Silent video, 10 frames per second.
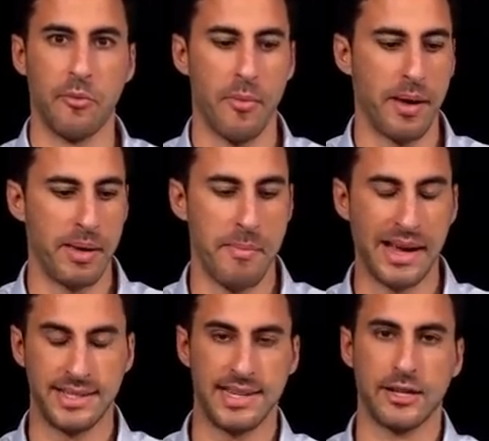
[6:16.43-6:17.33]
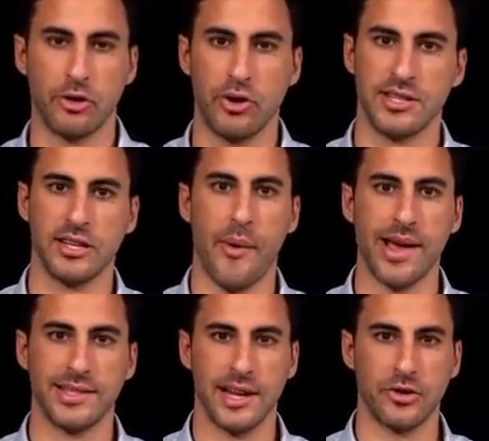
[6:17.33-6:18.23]
or maybe my sector isn't the
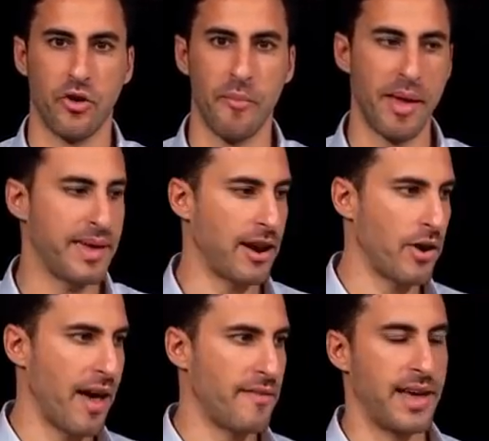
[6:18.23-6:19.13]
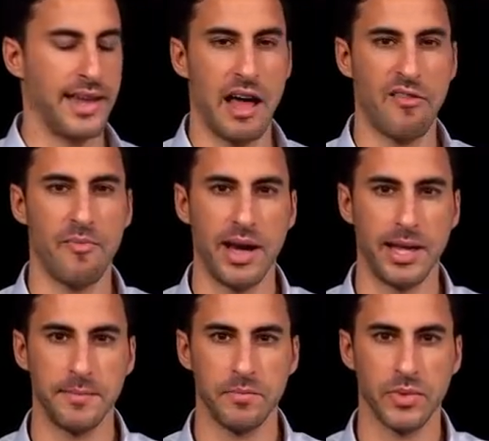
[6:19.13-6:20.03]
right sector, or maybe I don't have enough
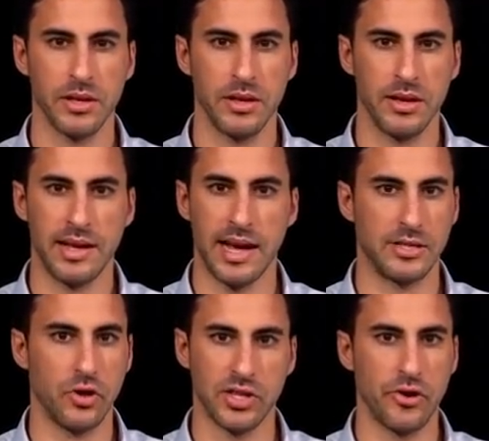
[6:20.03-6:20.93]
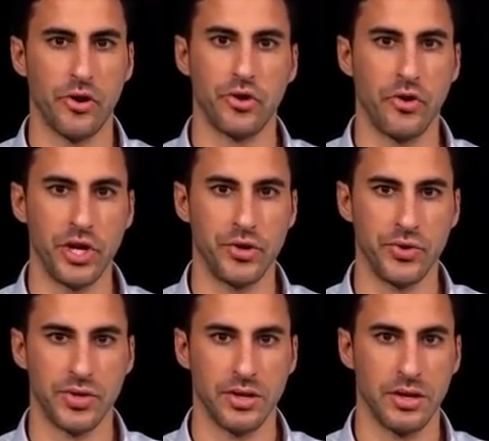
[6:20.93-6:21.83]
money. Guys, those are not your
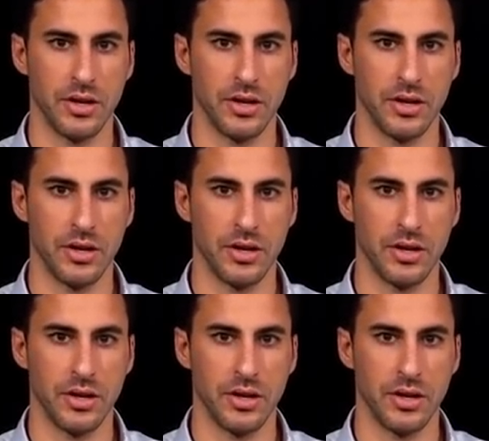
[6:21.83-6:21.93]
issues.